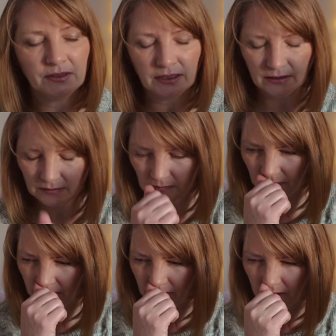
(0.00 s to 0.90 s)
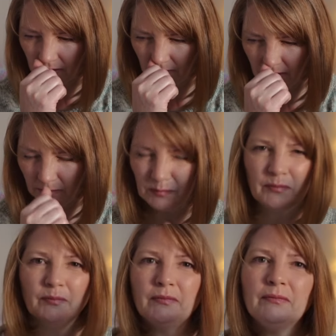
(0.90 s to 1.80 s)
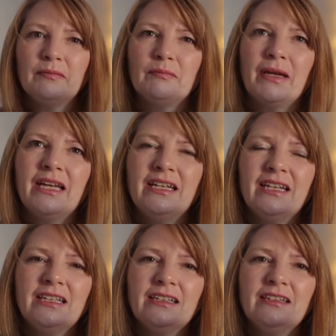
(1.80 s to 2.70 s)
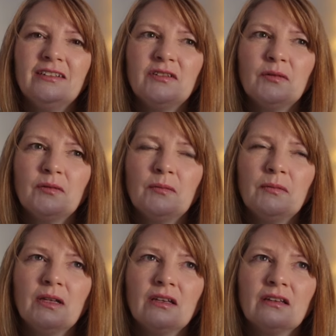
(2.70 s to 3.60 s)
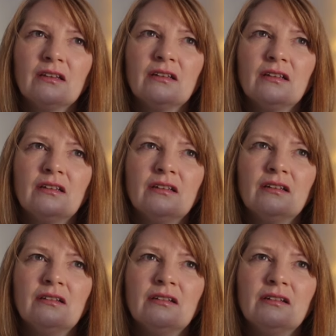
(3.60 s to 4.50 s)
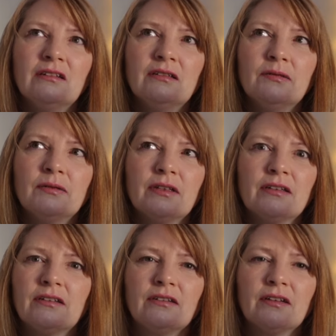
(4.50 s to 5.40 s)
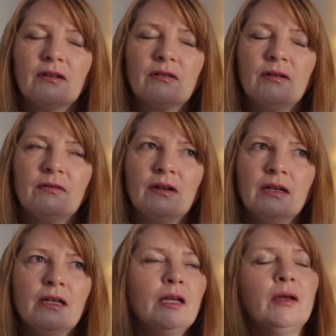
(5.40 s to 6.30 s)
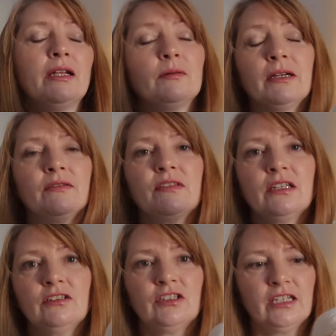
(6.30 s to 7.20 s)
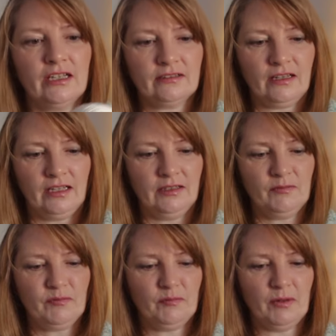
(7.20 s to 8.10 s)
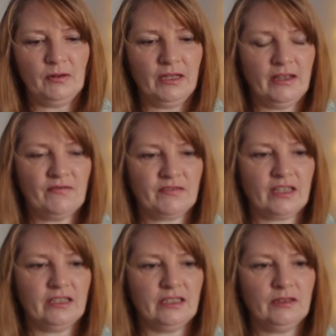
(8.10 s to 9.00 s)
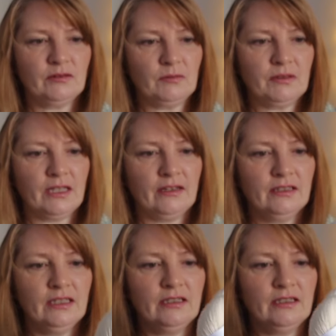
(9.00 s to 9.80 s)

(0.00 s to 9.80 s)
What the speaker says: I think it's, what does she call it? Bare Naked is it or something? That doesn't sound quite right. Anyway, she has a mohair and I held it with that.